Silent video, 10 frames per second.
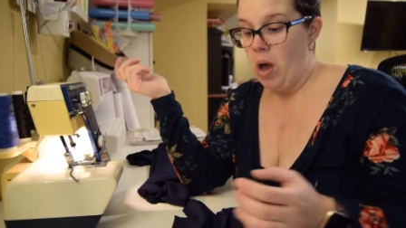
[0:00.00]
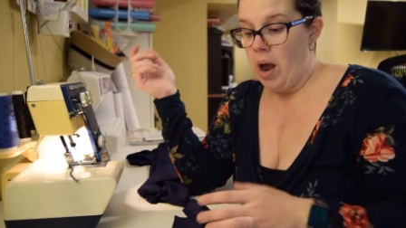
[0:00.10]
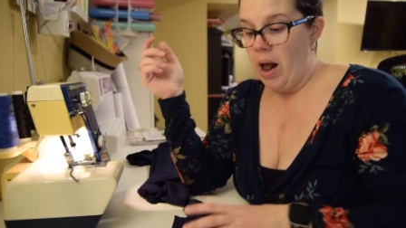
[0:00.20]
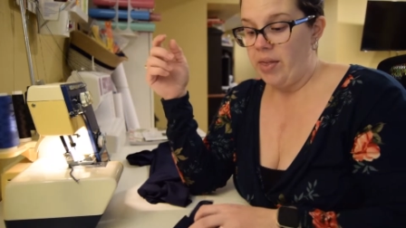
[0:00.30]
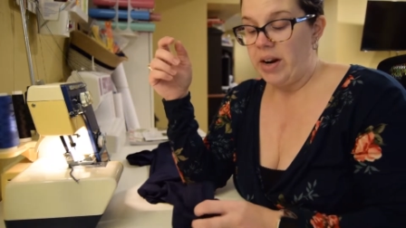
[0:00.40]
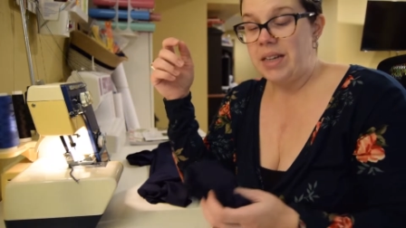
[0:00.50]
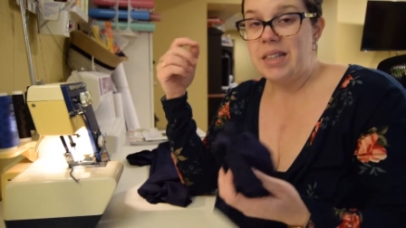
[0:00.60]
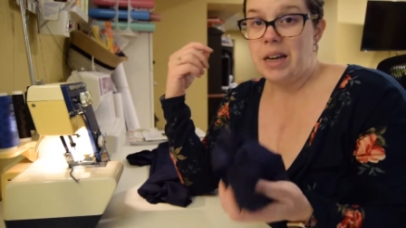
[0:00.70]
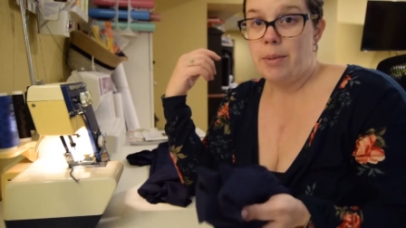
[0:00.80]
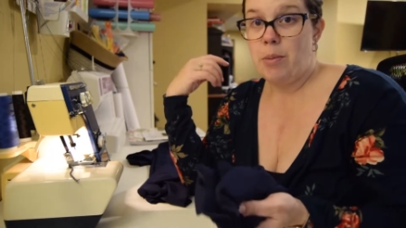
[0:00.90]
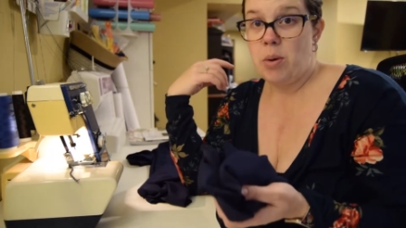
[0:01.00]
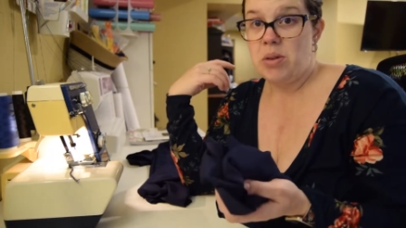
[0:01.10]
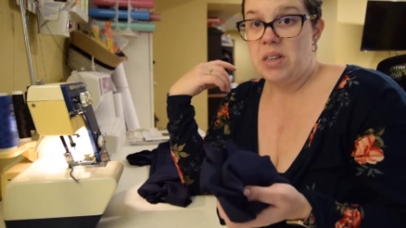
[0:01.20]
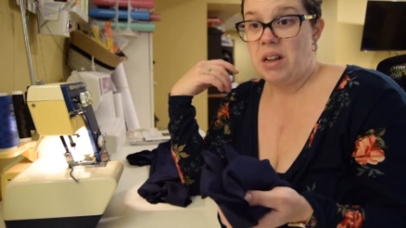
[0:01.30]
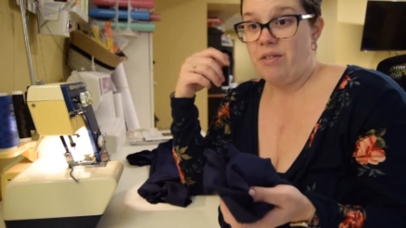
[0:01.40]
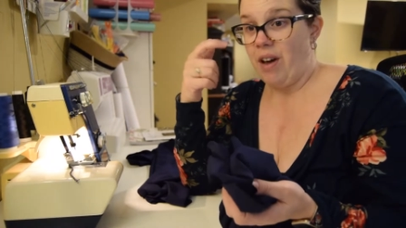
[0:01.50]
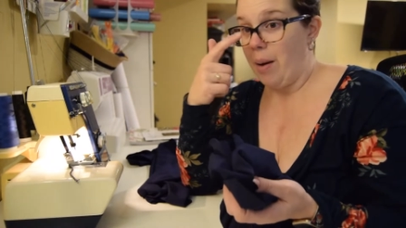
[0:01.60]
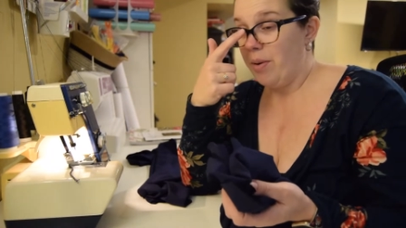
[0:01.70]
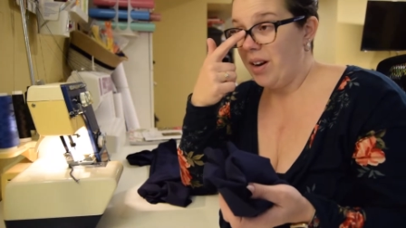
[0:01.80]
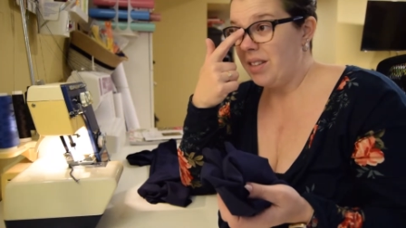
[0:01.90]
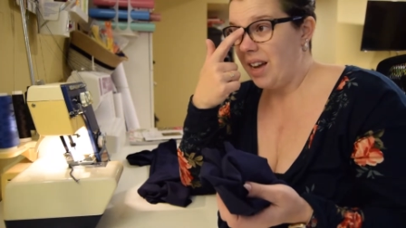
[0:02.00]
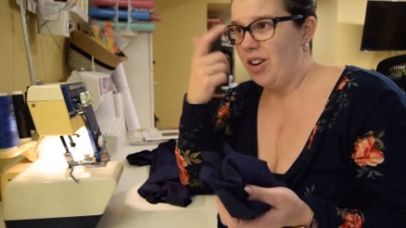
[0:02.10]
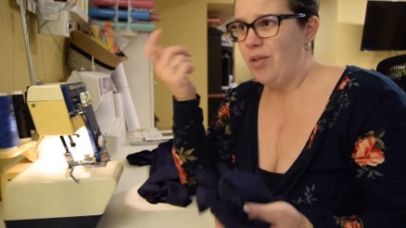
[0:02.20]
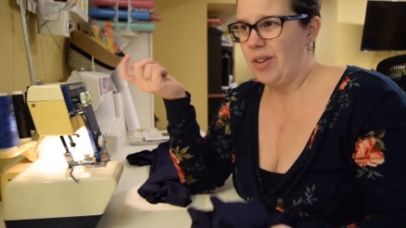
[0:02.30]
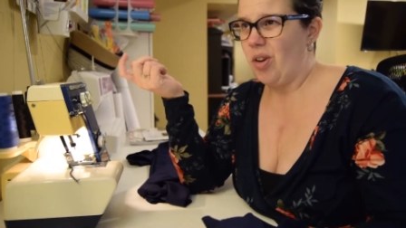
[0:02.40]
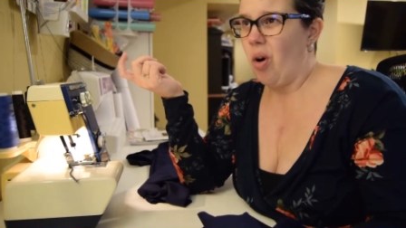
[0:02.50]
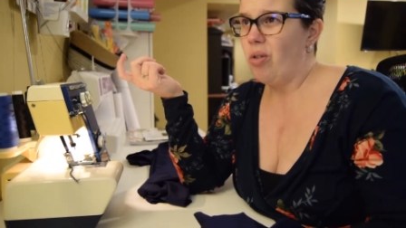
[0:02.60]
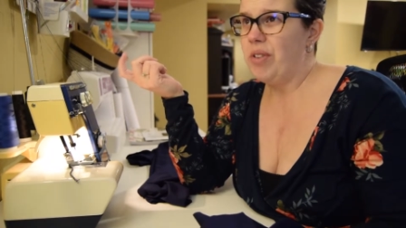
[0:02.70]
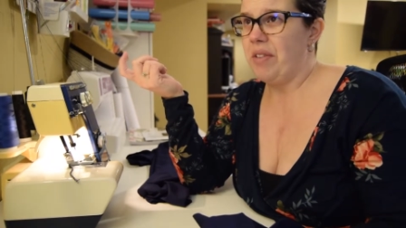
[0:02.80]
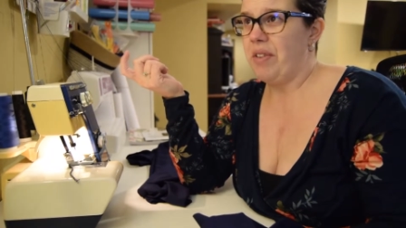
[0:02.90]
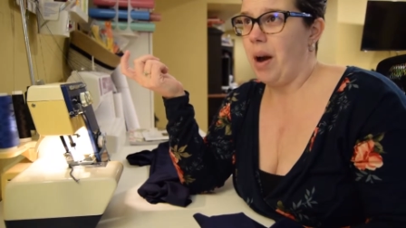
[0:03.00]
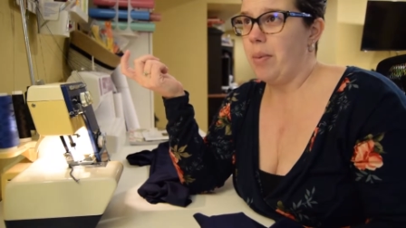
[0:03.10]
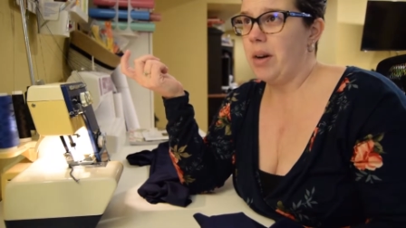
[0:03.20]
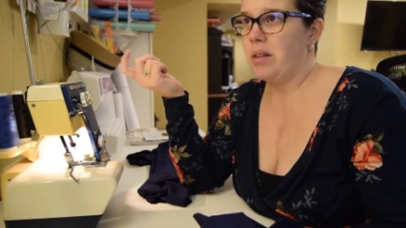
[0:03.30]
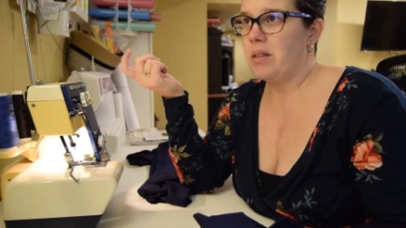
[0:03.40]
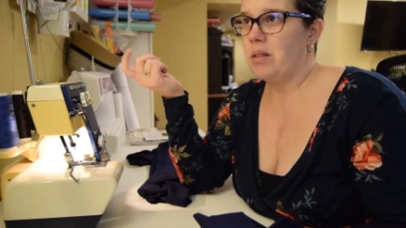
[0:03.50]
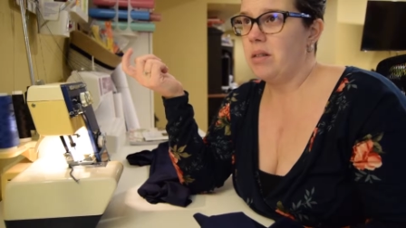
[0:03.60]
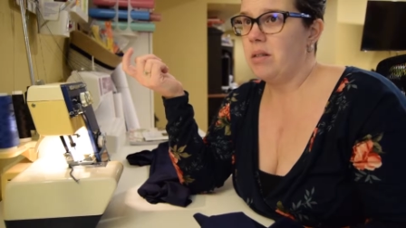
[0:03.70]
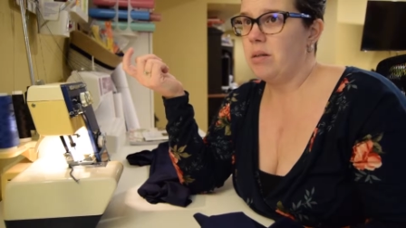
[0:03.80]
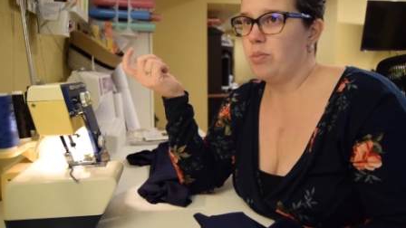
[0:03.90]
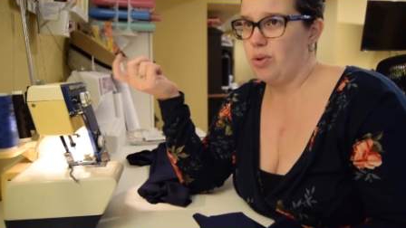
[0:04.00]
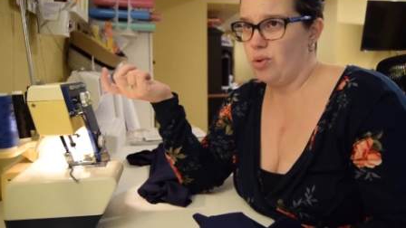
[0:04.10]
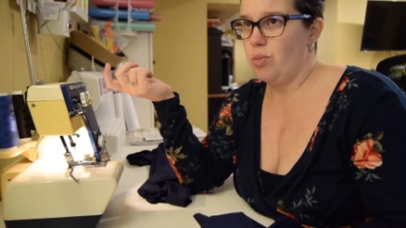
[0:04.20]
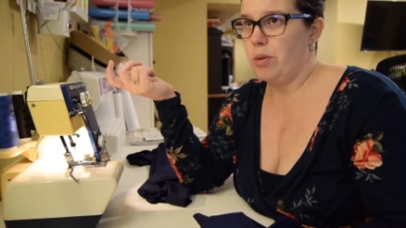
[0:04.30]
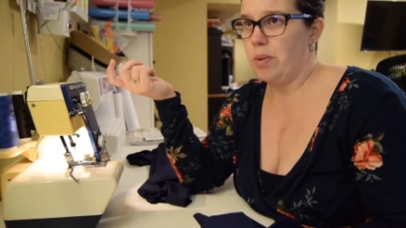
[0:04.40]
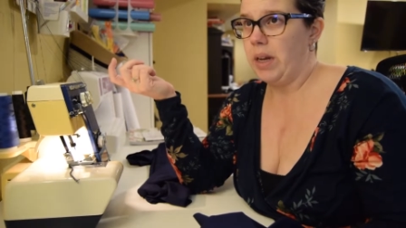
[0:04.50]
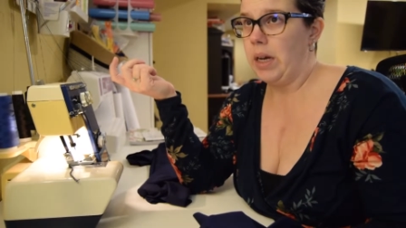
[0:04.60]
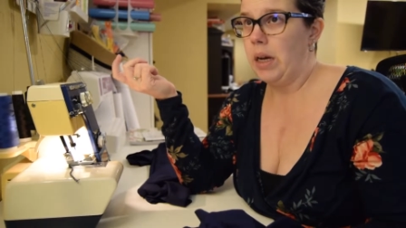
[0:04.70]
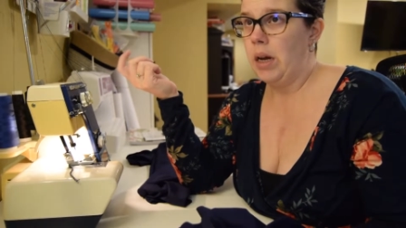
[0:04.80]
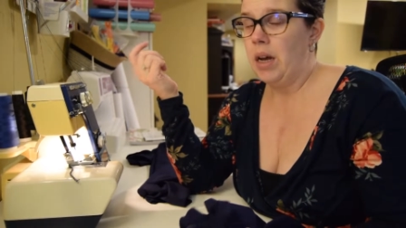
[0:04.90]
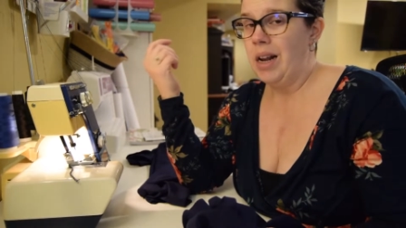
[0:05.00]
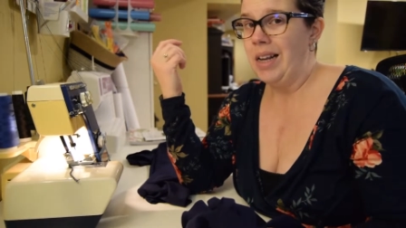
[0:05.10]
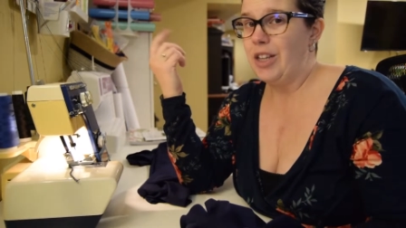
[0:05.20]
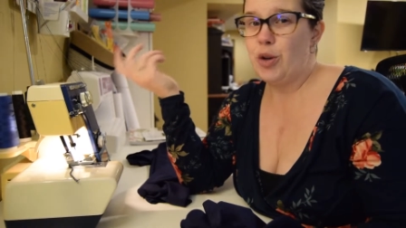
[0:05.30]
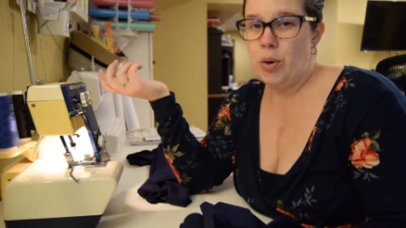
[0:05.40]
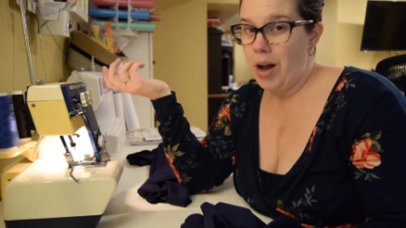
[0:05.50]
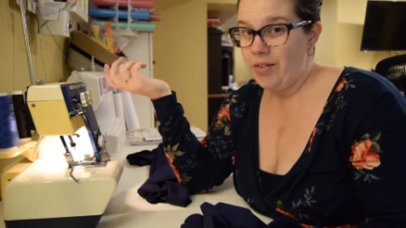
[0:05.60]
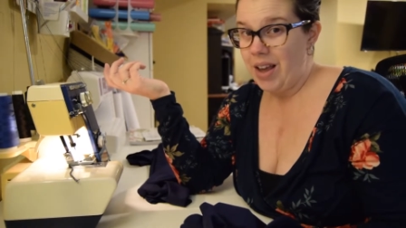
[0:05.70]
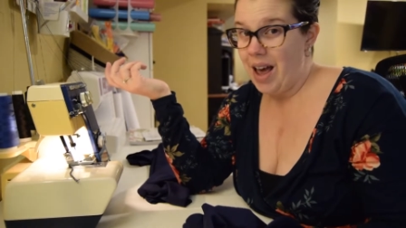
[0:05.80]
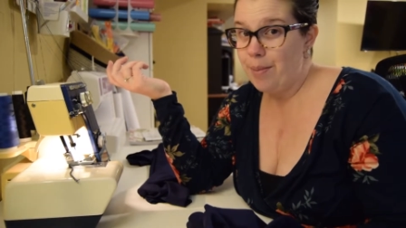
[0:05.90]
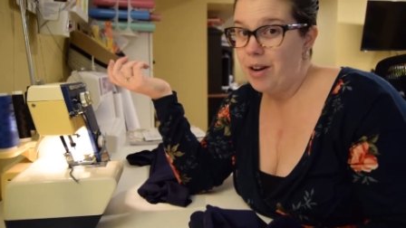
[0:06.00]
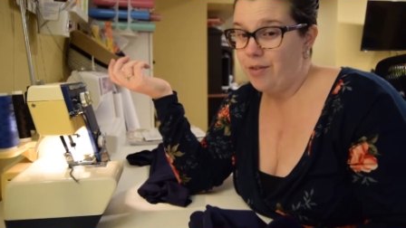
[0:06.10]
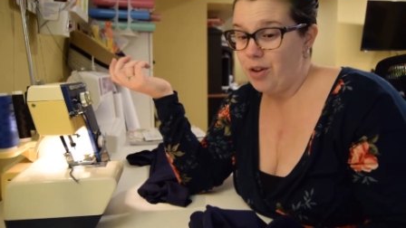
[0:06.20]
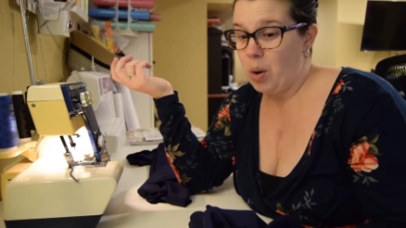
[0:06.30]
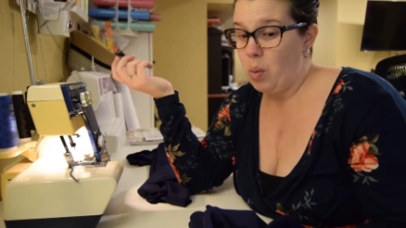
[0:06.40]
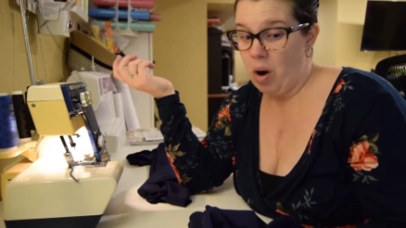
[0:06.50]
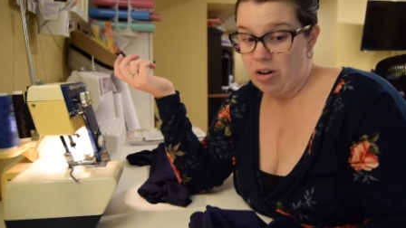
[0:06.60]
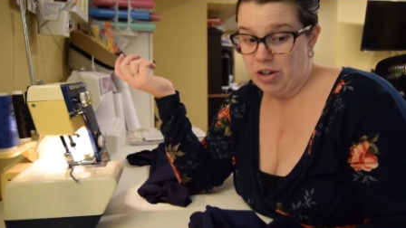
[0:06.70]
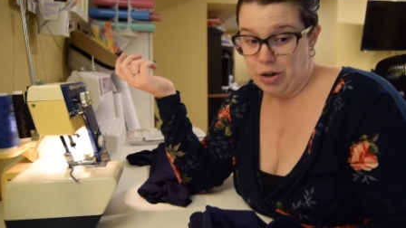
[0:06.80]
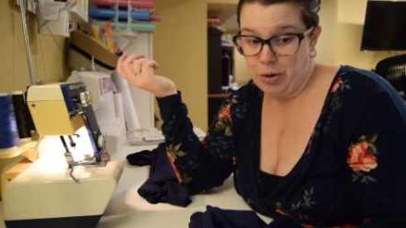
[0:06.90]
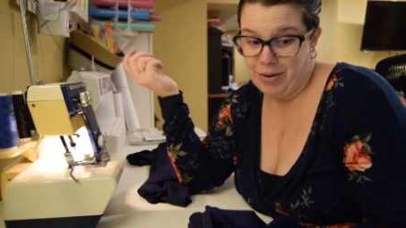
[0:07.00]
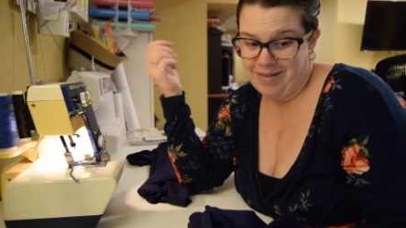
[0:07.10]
And the nice thing about most knit fabrics, I don't know if it's all knit fabrics, presumably, you don't have to hem it if you don't want to.